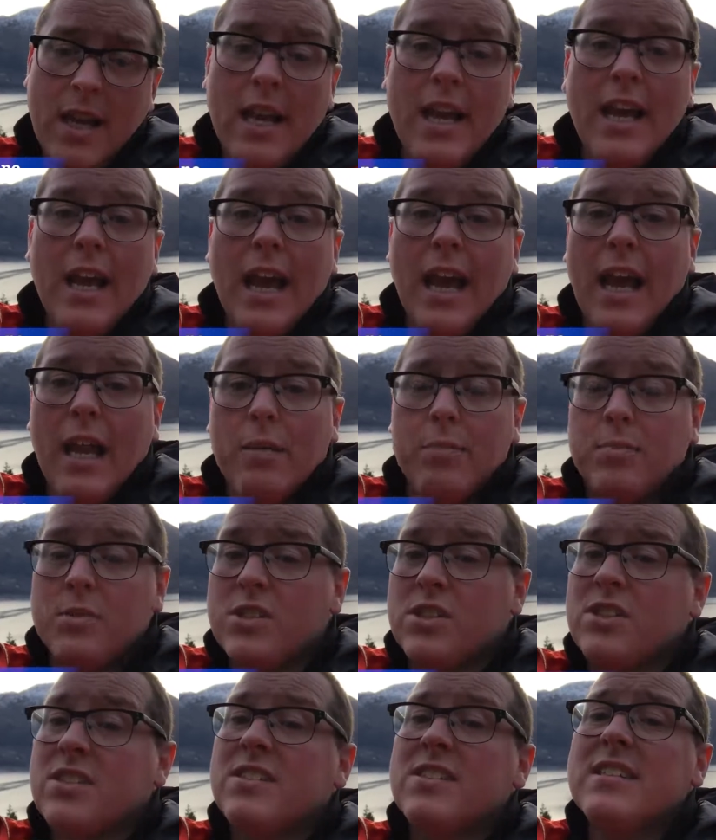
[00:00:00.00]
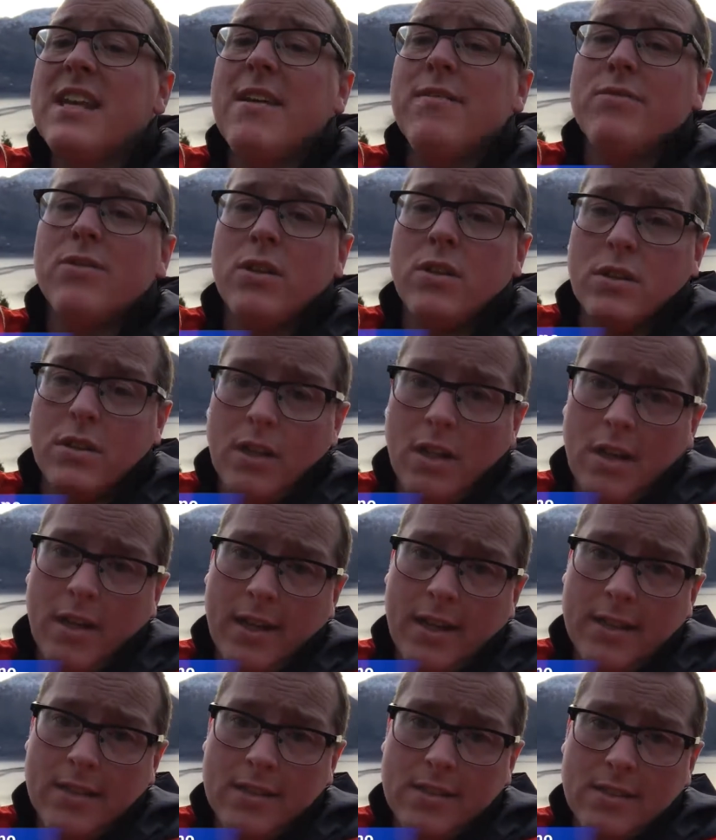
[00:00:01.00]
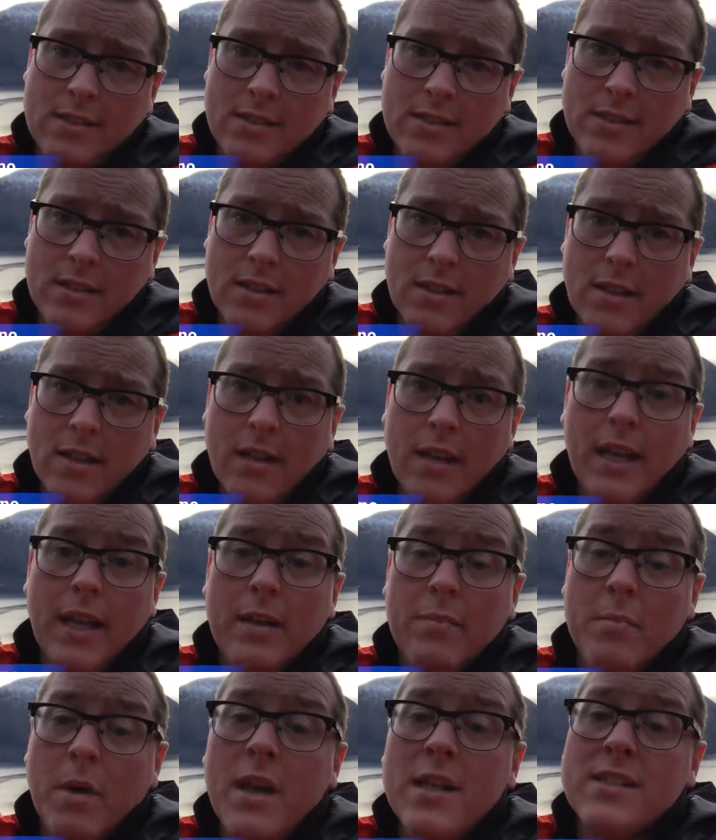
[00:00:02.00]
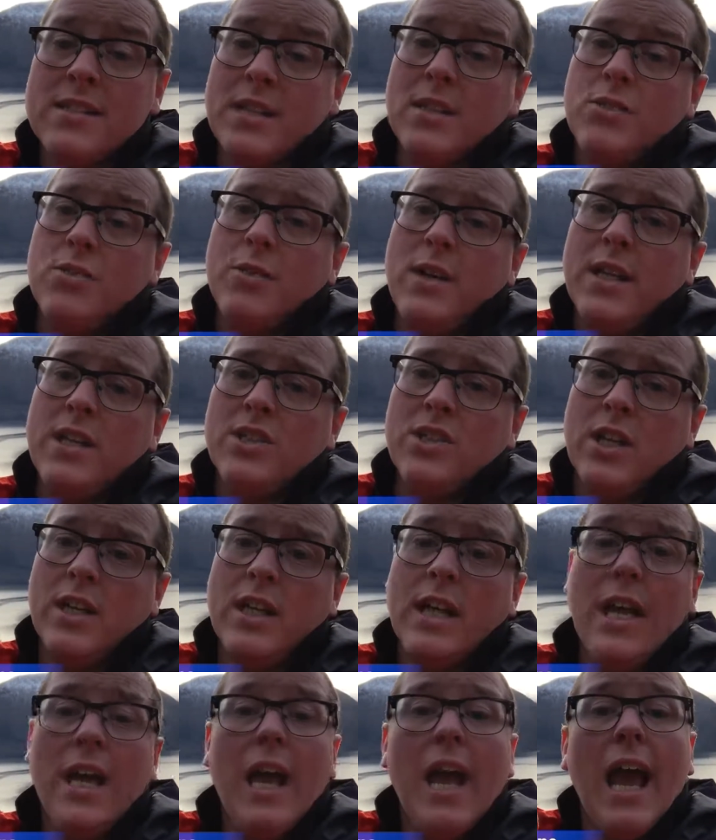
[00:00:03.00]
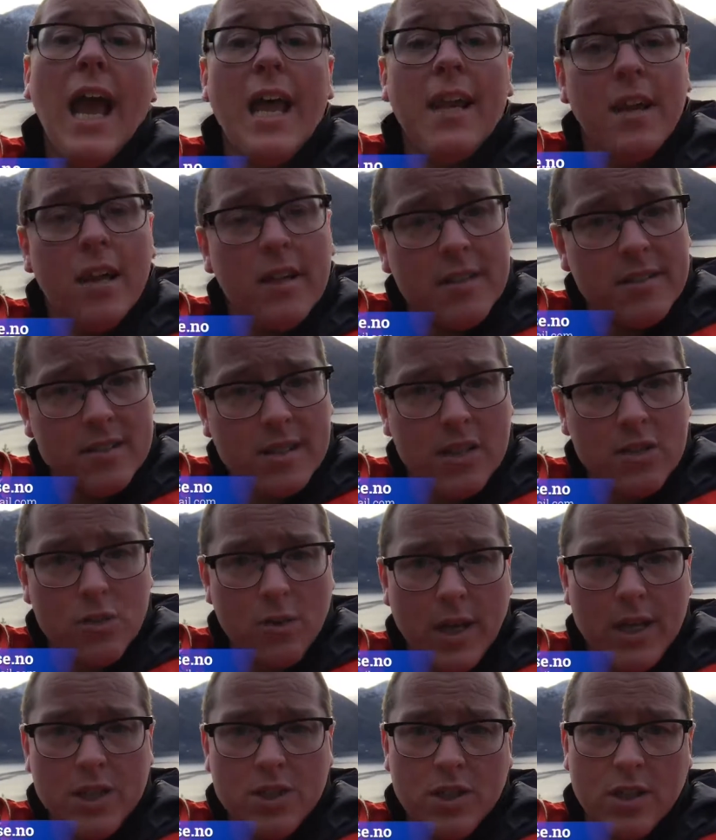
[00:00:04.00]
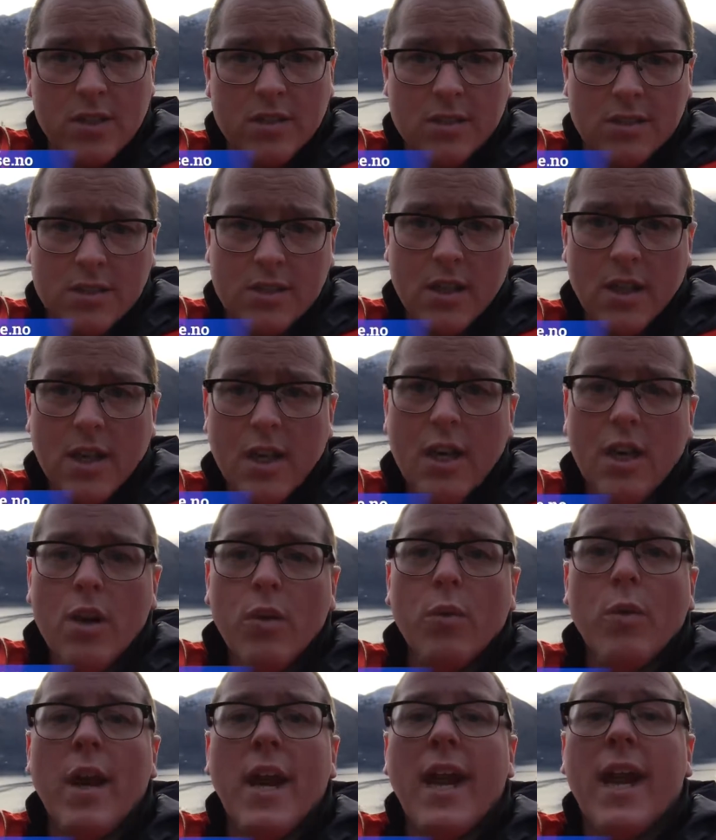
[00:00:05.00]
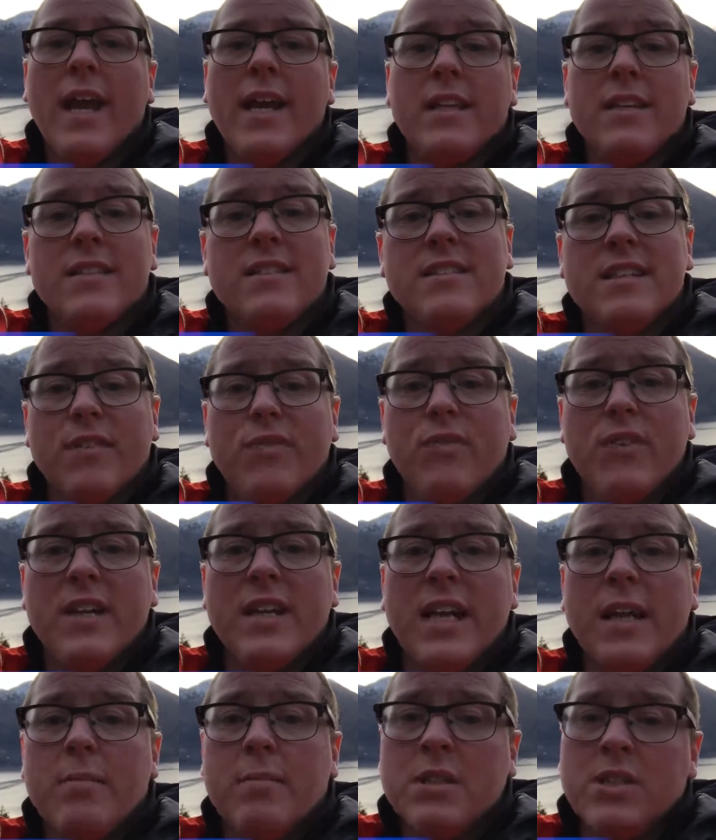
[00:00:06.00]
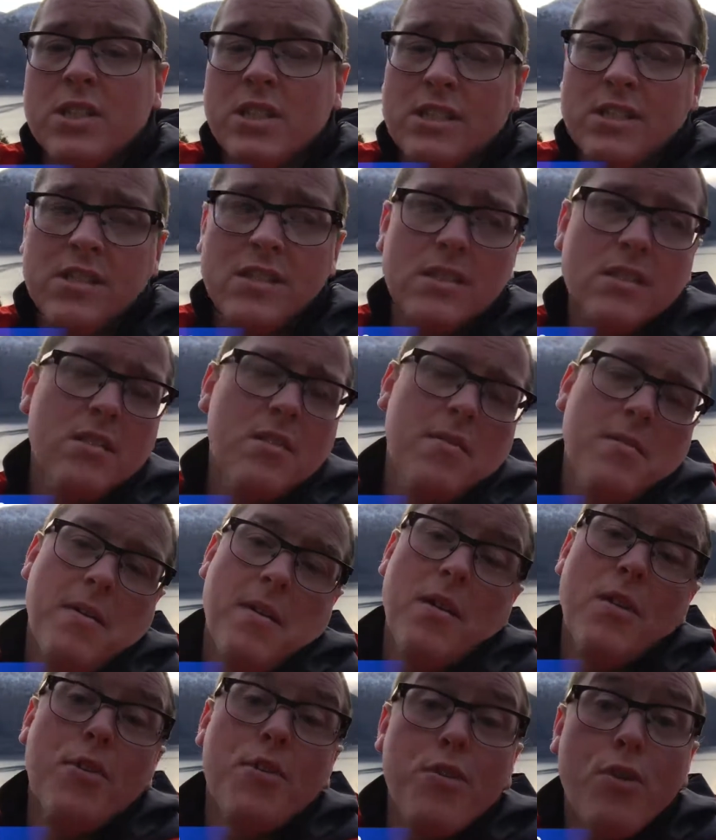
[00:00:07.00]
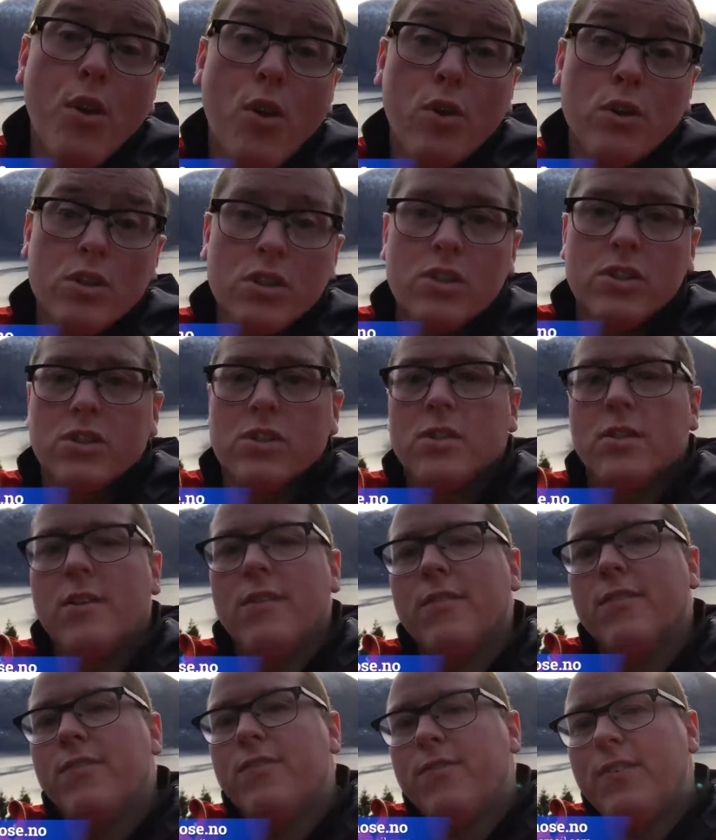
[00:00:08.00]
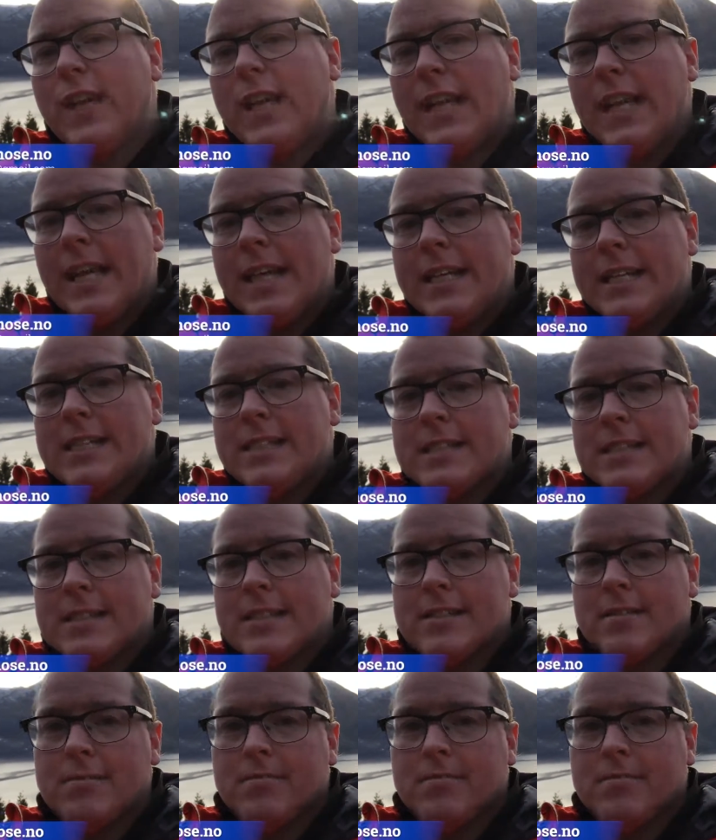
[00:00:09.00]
helped several clients in my situation and other situations where different images, thoughts, feelings,